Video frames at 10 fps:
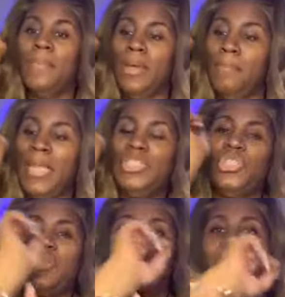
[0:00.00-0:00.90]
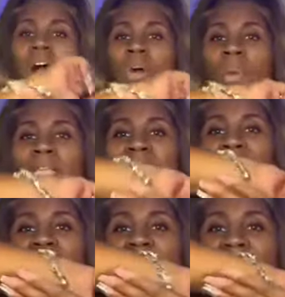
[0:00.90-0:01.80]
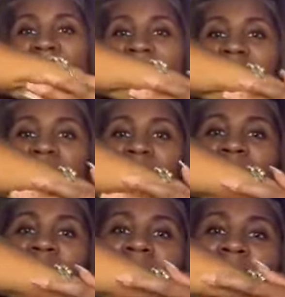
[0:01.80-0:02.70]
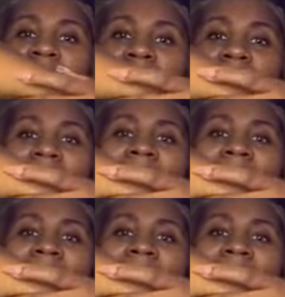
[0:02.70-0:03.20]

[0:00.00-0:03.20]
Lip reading: But make sure it's always flat to your skin.